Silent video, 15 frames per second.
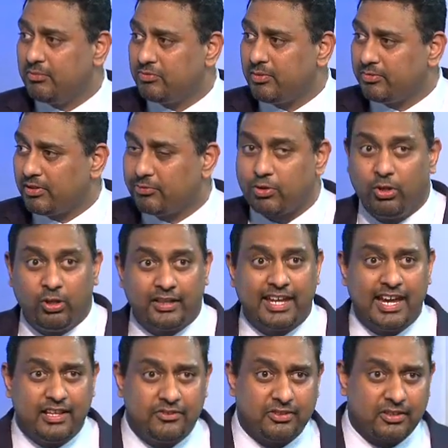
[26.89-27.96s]
or symptoms of
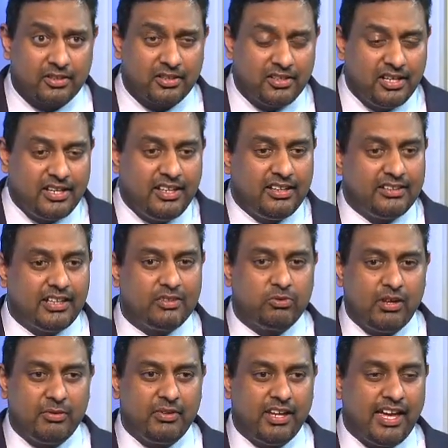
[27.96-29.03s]
colon cancer.
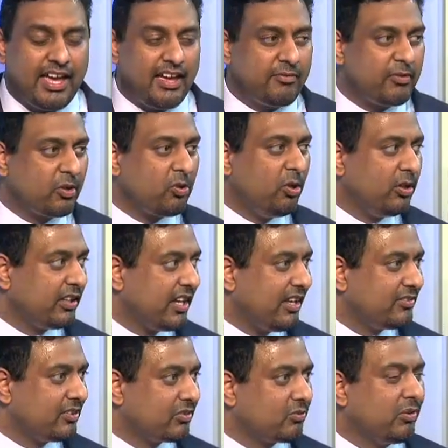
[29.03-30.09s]
That's why we have a colon
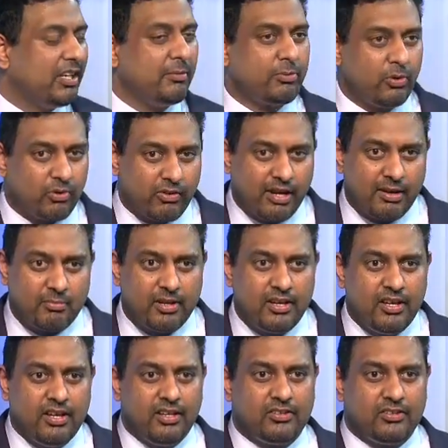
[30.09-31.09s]
cancer screening program,